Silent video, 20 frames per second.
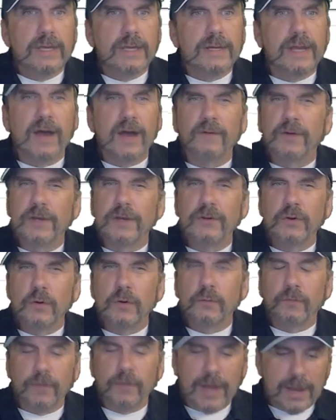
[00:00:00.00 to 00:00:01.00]
Now if I
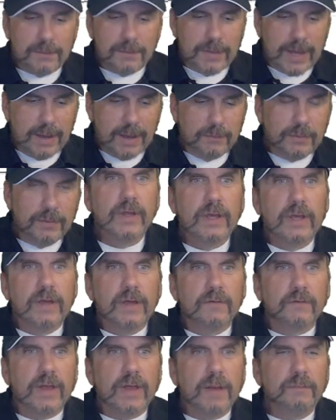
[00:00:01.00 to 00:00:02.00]
do flatmap,
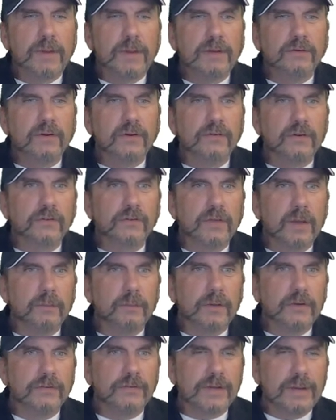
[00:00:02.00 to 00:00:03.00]
flatmap does
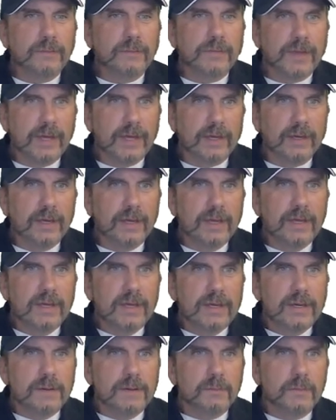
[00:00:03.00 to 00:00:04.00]
the same thing,
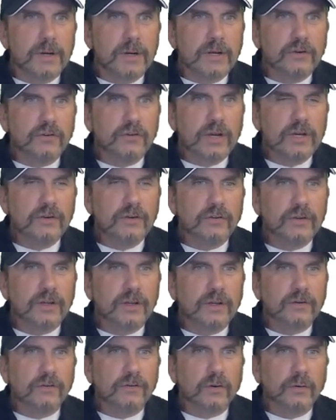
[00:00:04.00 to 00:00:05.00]
but it changed
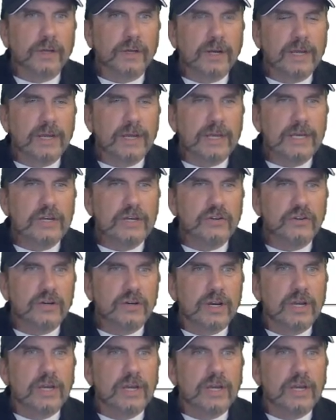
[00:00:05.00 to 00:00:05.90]
it so that each